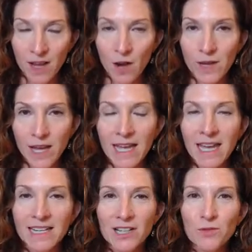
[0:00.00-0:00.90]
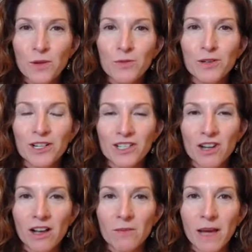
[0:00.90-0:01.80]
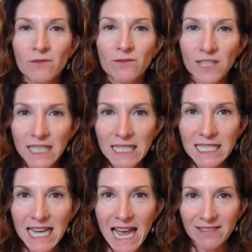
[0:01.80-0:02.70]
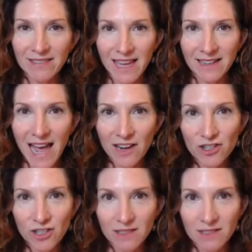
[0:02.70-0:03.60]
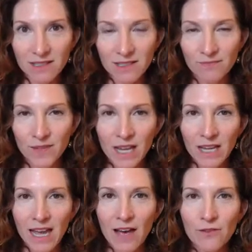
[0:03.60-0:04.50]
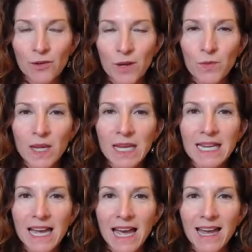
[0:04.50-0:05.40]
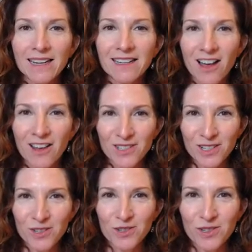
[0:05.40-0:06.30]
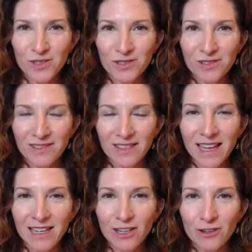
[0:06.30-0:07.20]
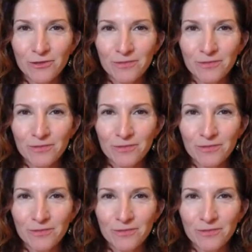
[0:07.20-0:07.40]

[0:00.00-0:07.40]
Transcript: Okay, next week we're going to talk about feelings and then actions. Have a great week, and I'll see you soon. Thank you.